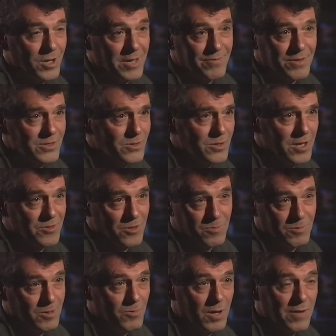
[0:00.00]
whatever, you know, I
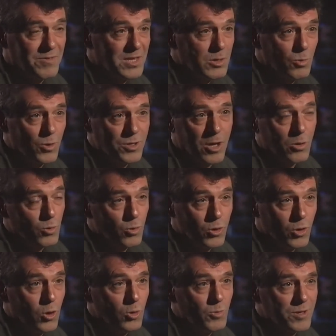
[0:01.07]
thought, well, whatever they want, I'll
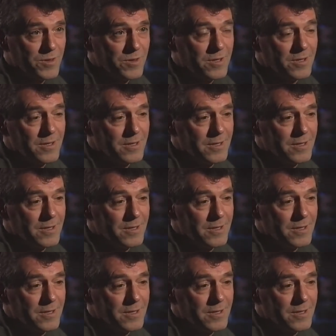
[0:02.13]
go along with.